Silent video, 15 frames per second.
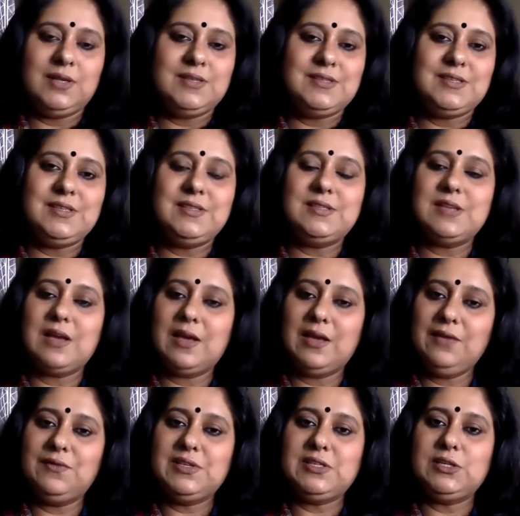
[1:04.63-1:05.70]
Since
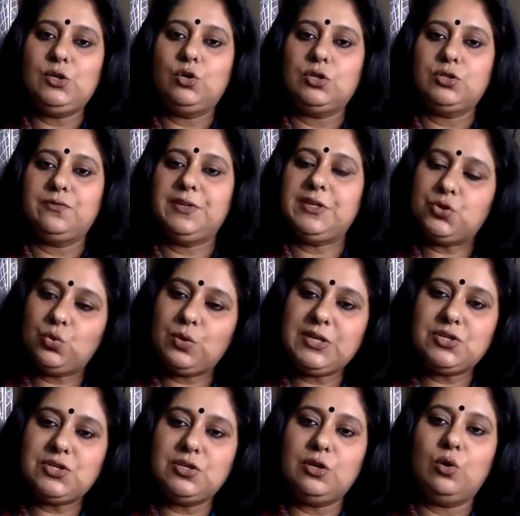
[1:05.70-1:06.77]
I visit a lot of
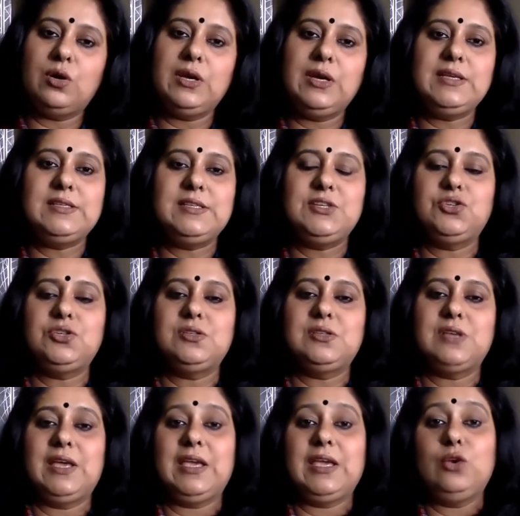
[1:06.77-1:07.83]
educational organizations,
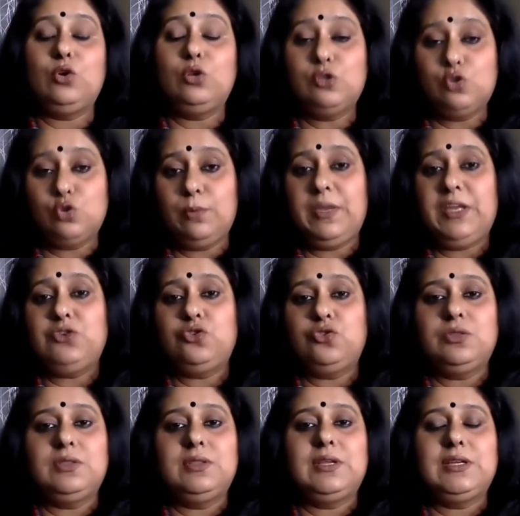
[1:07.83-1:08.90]
I can also
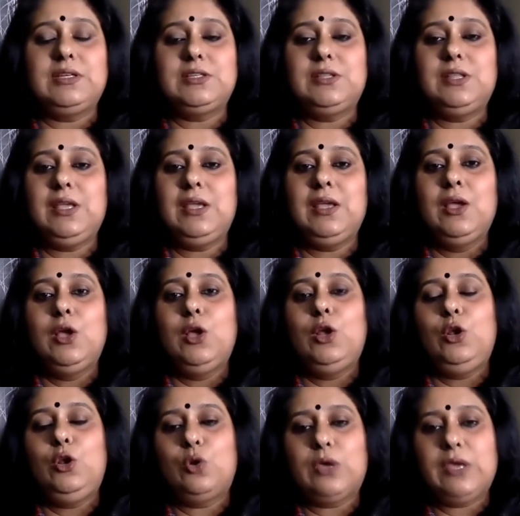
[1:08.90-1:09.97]
mention that the
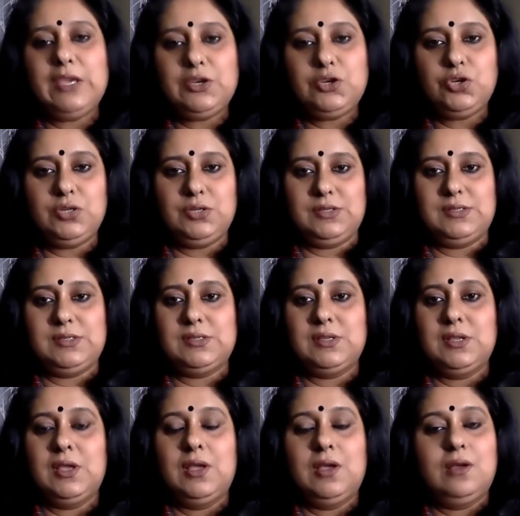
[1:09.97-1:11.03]
locations,
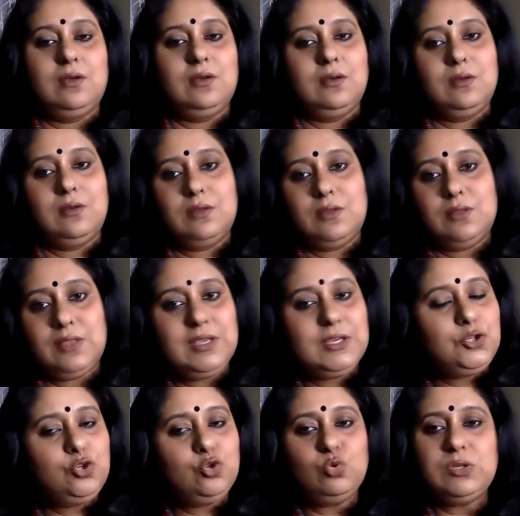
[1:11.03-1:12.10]
they
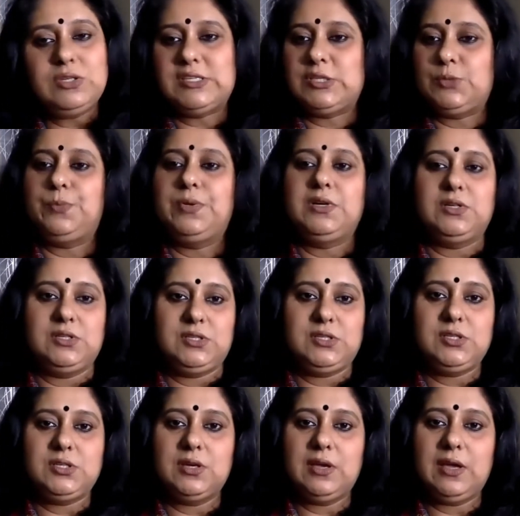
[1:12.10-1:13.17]
are too
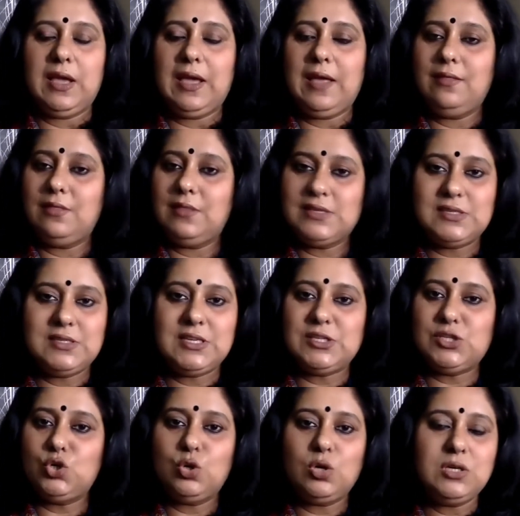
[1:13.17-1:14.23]
dispersed, and this
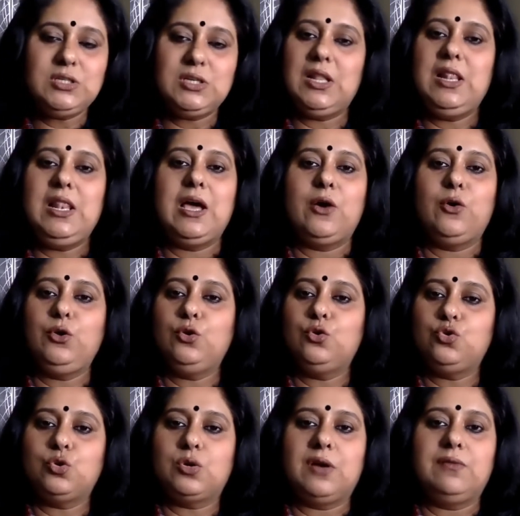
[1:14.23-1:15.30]
does not allow you
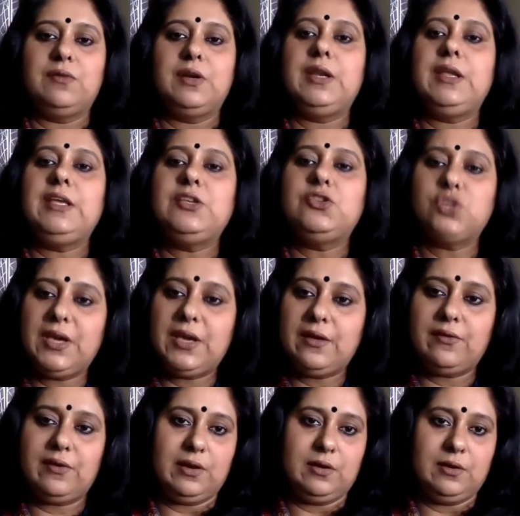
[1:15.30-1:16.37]
to cover each
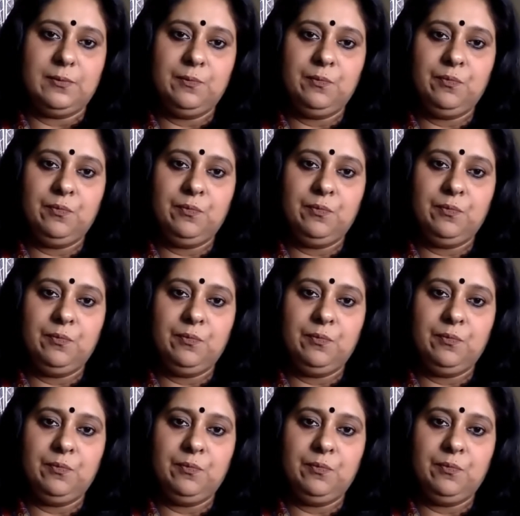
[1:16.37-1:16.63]
area.